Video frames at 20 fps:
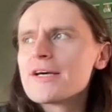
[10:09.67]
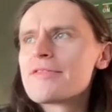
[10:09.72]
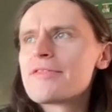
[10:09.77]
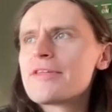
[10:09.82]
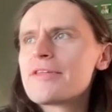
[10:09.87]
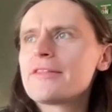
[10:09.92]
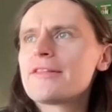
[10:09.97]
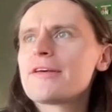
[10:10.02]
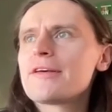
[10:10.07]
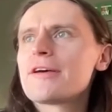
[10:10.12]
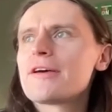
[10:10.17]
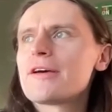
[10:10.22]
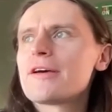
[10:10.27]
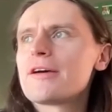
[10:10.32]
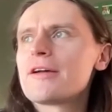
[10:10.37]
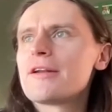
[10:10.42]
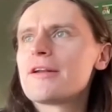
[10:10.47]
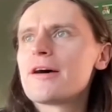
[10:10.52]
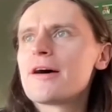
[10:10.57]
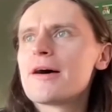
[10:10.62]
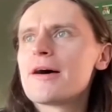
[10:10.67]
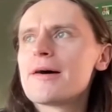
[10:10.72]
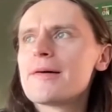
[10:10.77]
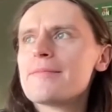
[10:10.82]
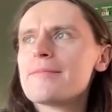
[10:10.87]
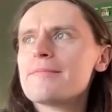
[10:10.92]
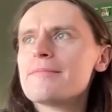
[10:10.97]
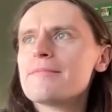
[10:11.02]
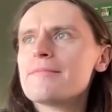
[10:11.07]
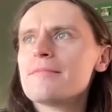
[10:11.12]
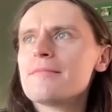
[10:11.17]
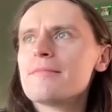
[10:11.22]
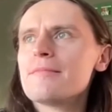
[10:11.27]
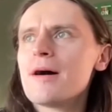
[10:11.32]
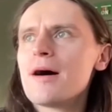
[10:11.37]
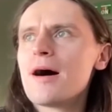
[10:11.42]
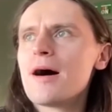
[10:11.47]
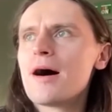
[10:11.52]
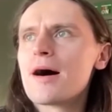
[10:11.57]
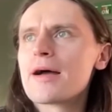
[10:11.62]
I think that
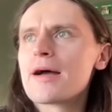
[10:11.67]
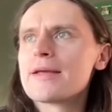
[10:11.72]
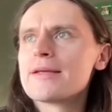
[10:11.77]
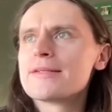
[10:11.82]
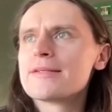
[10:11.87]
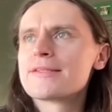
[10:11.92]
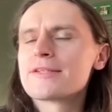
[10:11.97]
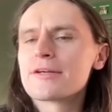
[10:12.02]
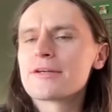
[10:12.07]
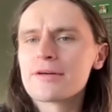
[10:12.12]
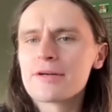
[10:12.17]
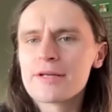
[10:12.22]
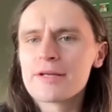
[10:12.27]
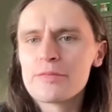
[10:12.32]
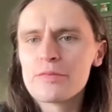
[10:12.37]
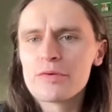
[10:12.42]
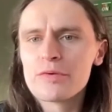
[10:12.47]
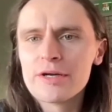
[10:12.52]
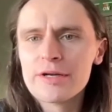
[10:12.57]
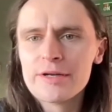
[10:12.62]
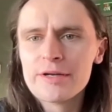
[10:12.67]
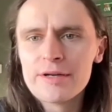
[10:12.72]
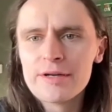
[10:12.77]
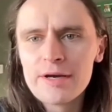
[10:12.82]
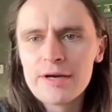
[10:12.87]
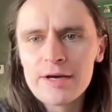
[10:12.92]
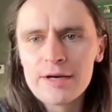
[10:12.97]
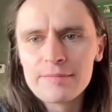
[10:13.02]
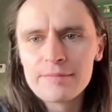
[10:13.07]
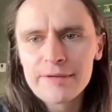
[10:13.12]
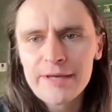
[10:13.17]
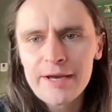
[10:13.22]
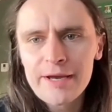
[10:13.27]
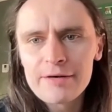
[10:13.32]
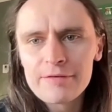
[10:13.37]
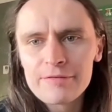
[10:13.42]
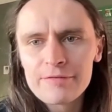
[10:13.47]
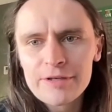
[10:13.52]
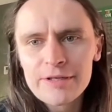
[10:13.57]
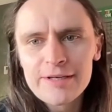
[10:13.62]
I certainly want
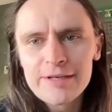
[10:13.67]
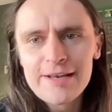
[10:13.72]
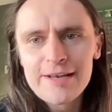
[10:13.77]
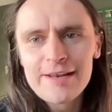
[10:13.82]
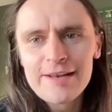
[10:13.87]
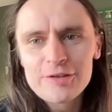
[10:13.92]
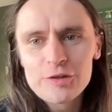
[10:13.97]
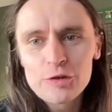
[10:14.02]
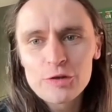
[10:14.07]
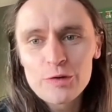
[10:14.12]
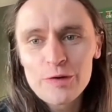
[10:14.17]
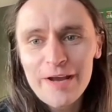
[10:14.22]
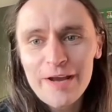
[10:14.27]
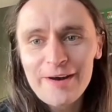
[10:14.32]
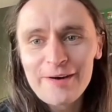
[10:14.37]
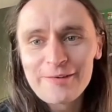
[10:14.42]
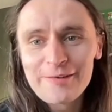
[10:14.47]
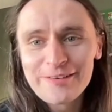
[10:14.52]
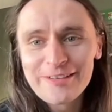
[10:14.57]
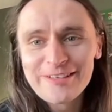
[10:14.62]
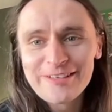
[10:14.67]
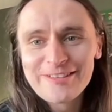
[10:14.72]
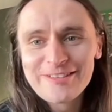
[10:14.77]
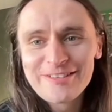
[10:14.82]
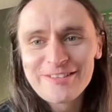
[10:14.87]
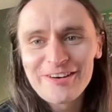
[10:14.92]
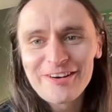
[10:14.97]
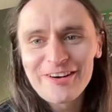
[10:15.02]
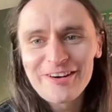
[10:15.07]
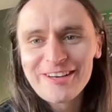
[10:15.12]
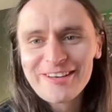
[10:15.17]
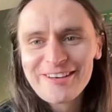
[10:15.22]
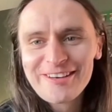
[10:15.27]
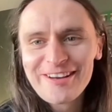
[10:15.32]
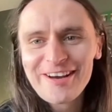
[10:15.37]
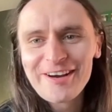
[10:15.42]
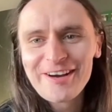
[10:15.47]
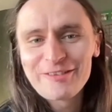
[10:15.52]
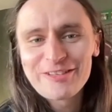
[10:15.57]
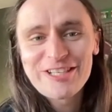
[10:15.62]
Kelvin, tall Kelvin, sorry.
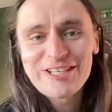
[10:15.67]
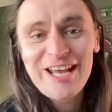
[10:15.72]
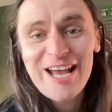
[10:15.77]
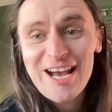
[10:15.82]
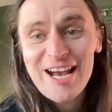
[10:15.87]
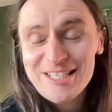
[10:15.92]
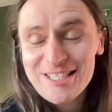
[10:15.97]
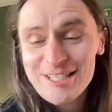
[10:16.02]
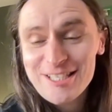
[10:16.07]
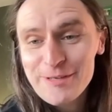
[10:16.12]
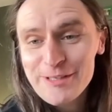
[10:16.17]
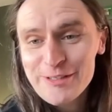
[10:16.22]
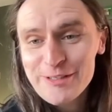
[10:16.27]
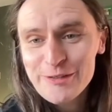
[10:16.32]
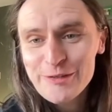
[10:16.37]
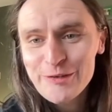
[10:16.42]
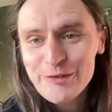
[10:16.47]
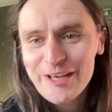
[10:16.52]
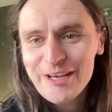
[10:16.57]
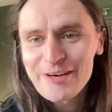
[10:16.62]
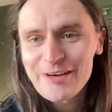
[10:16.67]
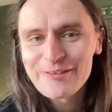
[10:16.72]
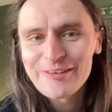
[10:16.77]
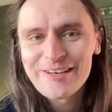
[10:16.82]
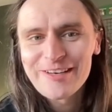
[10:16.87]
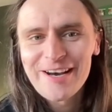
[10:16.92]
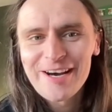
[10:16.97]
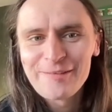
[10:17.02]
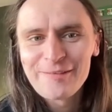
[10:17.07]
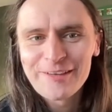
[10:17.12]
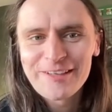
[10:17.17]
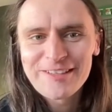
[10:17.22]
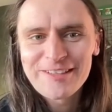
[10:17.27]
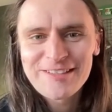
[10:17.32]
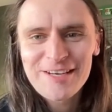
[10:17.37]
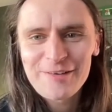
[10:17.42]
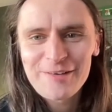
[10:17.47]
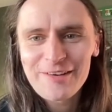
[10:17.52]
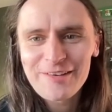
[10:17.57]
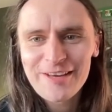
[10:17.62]
Which he has to be tall Kelvin now because
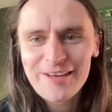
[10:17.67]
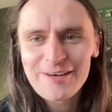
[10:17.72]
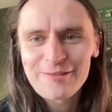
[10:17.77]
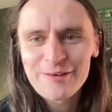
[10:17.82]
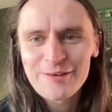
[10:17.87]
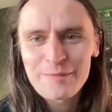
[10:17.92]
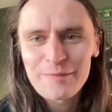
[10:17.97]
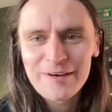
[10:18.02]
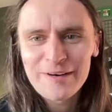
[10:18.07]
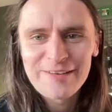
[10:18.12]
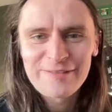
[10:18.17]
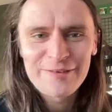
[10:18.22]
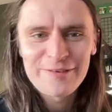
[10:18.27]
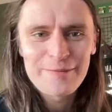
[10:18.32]
now we have Kelvin Abrafa